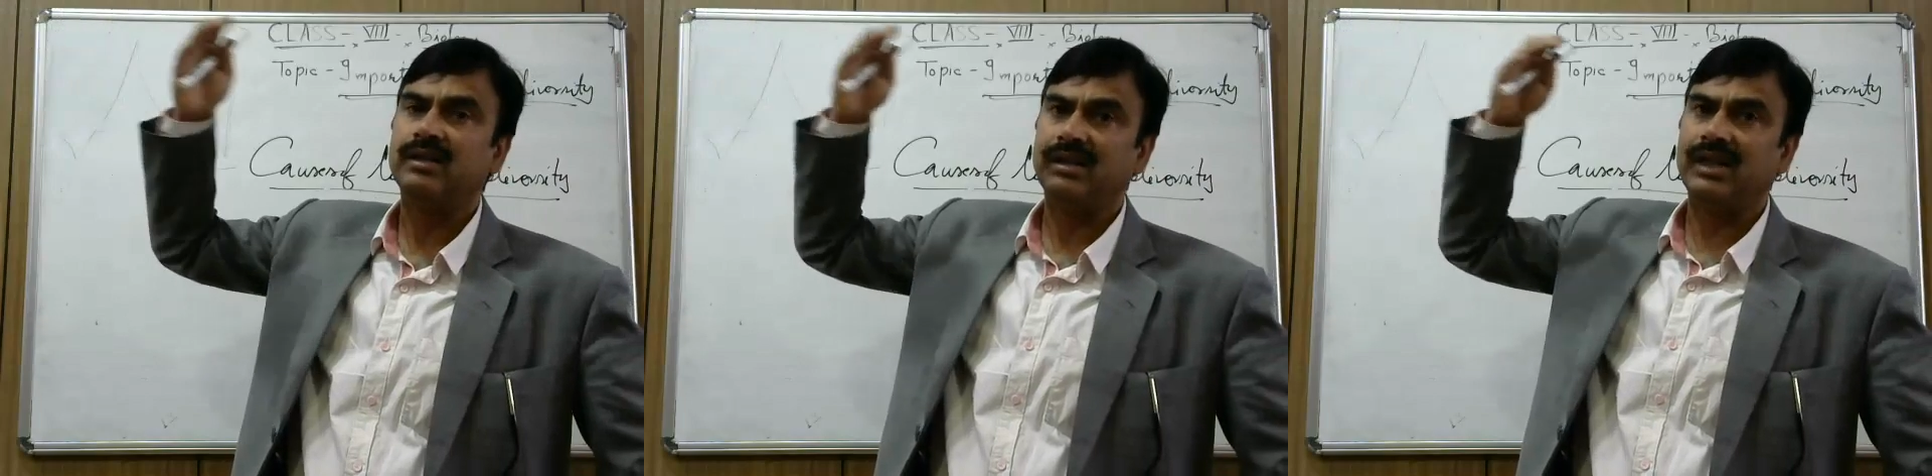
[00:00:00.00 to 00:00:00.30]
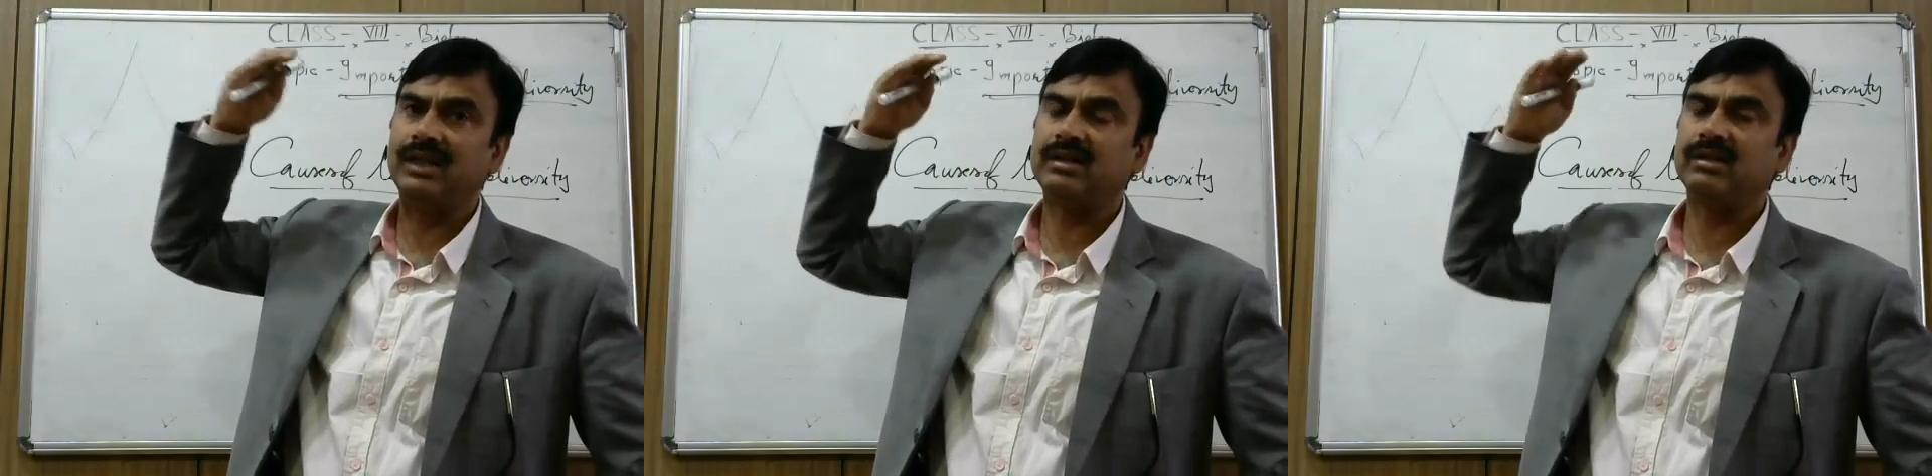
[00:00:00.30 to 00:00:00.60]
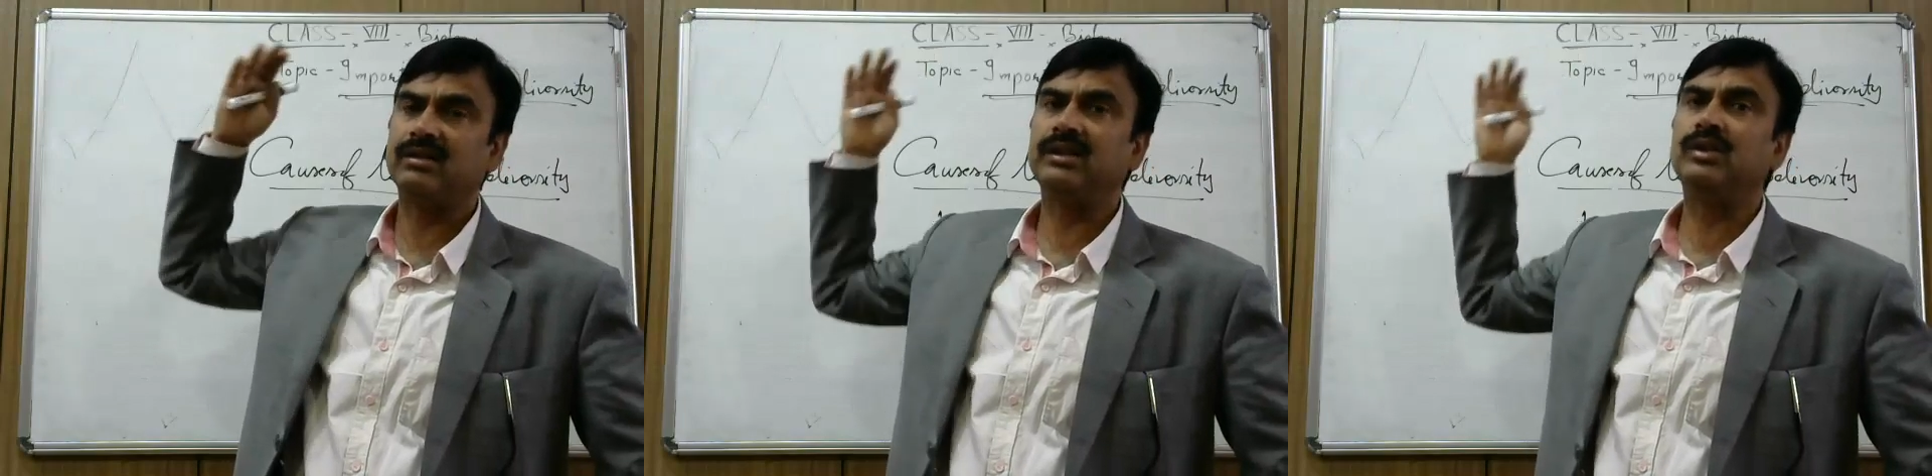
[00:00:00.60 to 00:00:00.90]
like
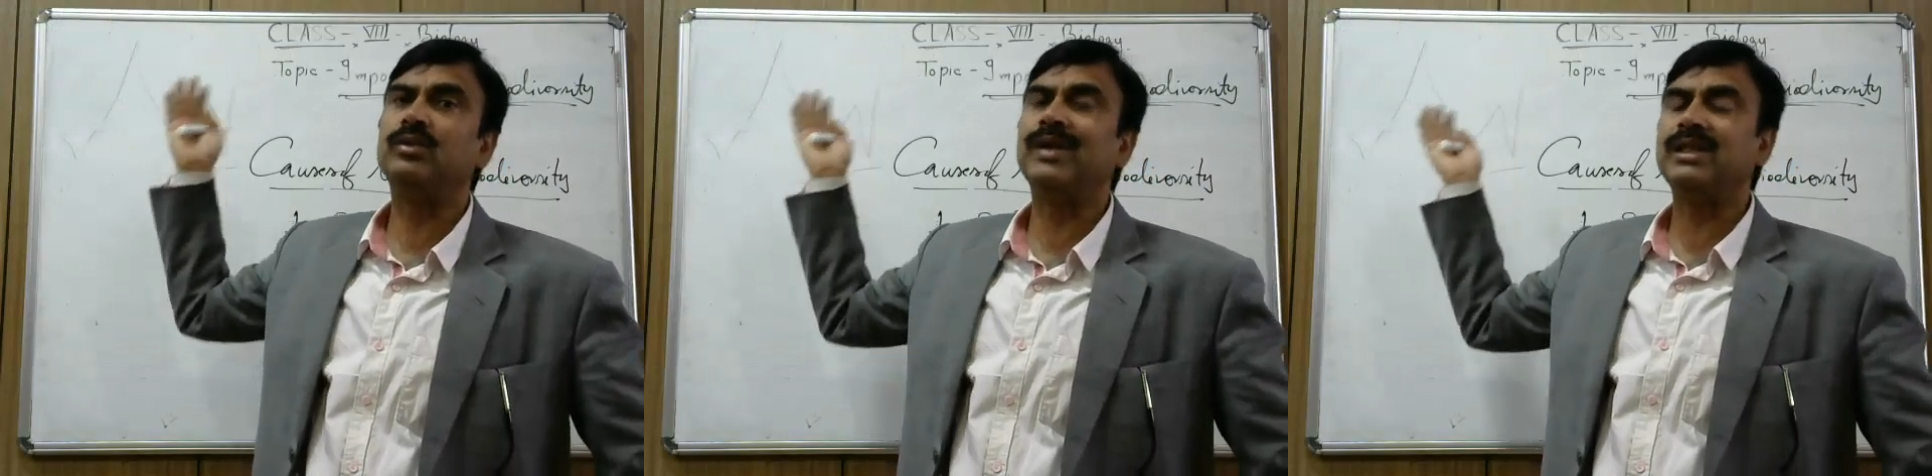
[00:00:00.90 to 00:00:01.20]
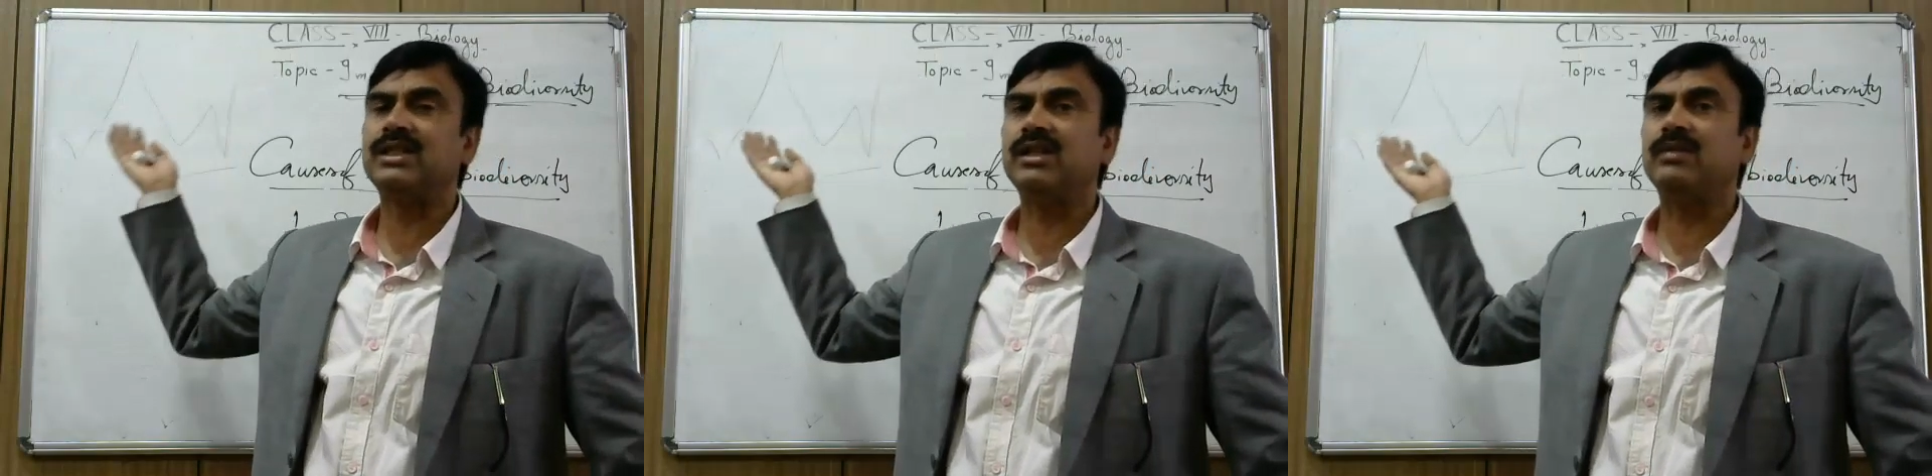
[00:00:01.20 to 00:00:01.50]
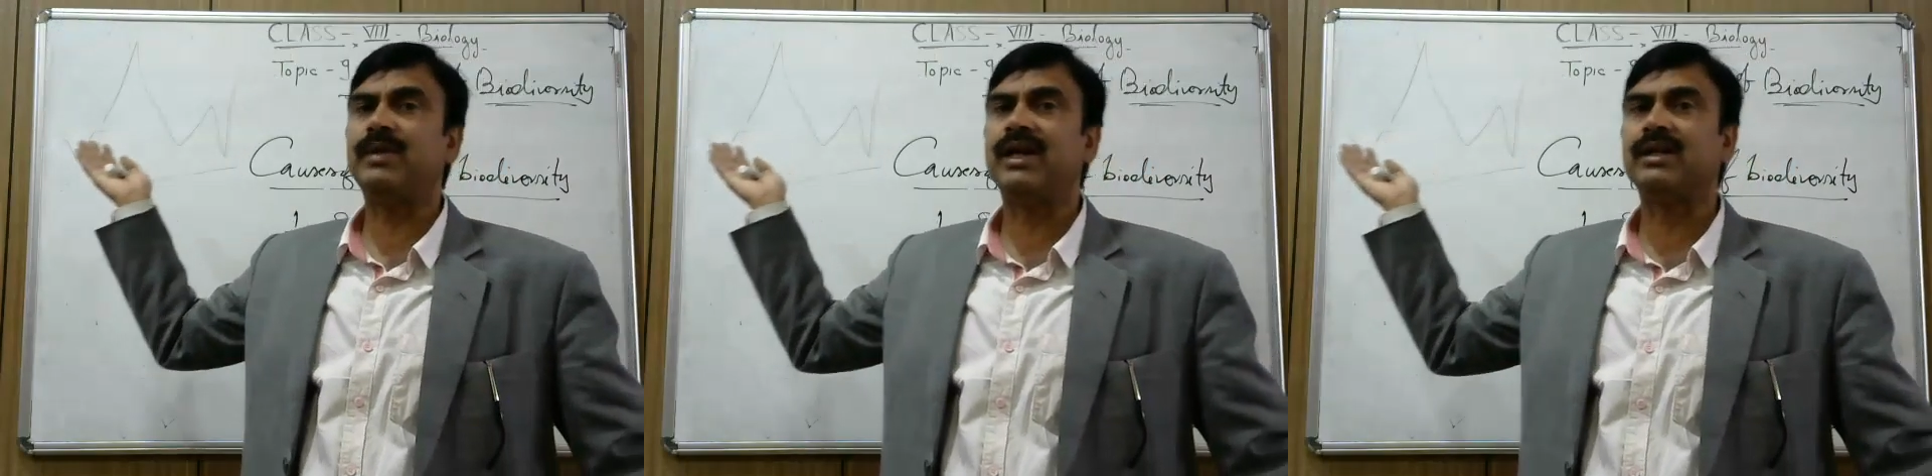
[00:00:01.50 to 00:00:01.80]
Dudhwa National
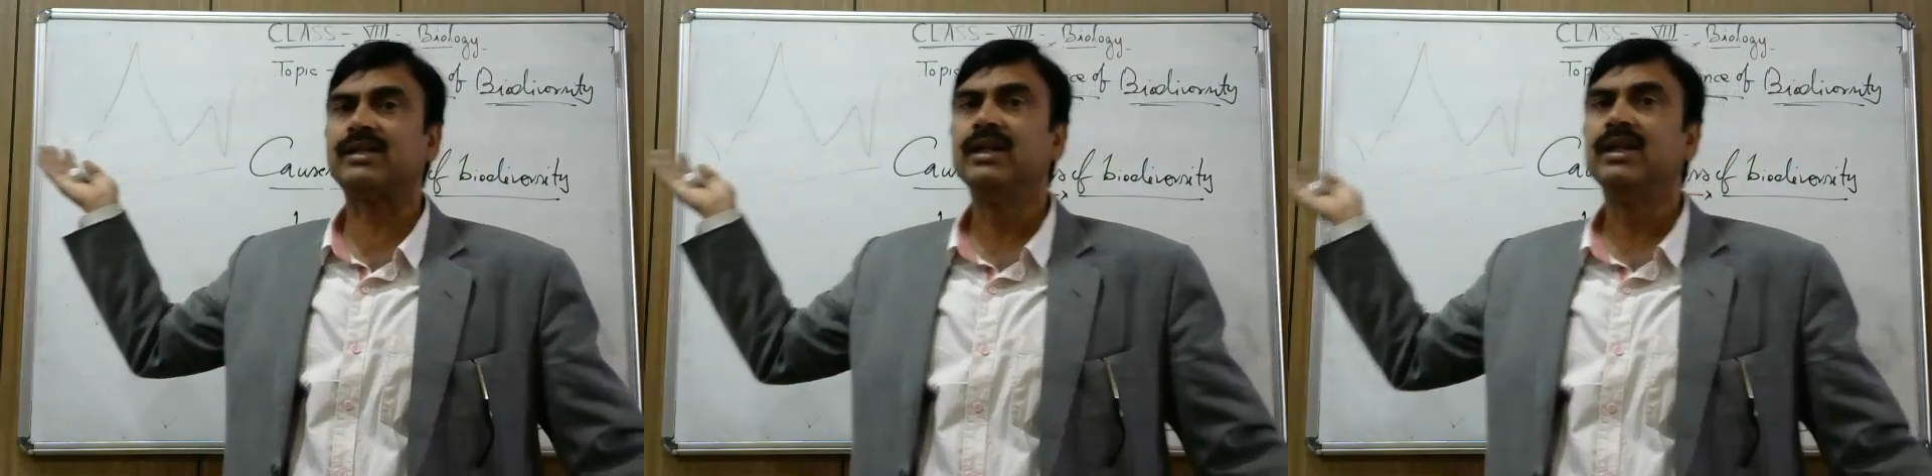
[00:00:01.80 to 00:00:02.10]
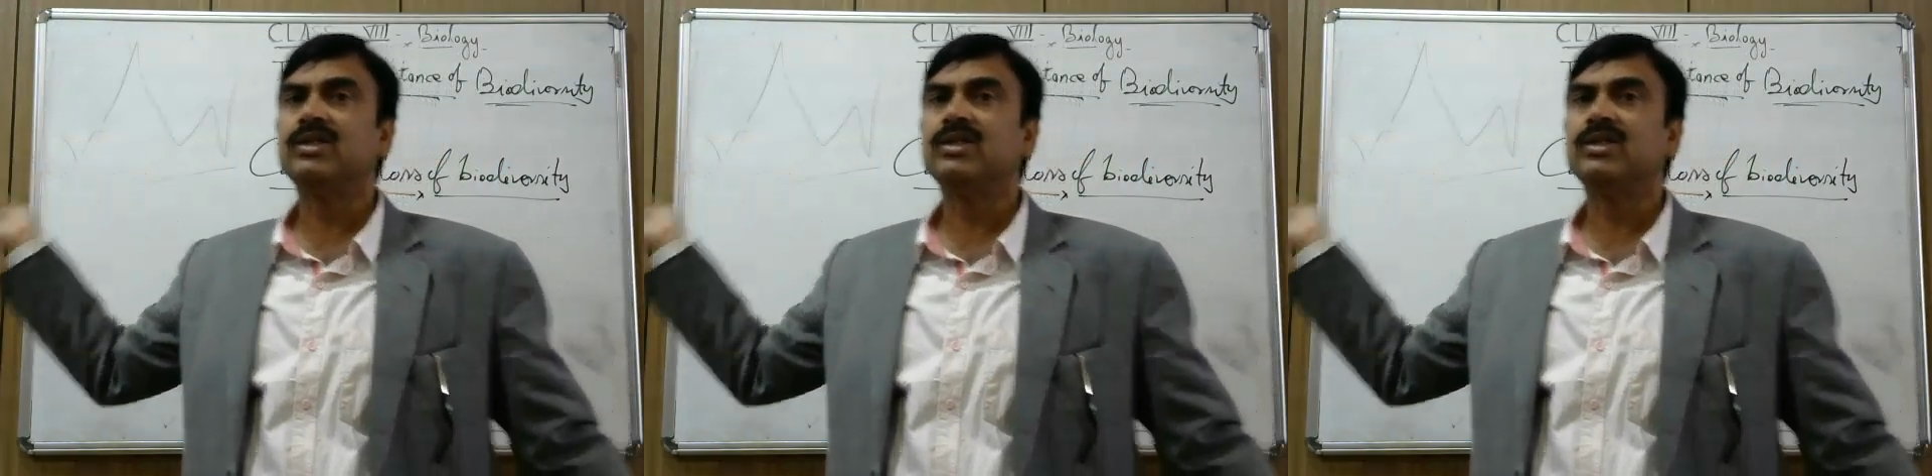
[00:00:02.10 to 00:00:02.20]
Parks.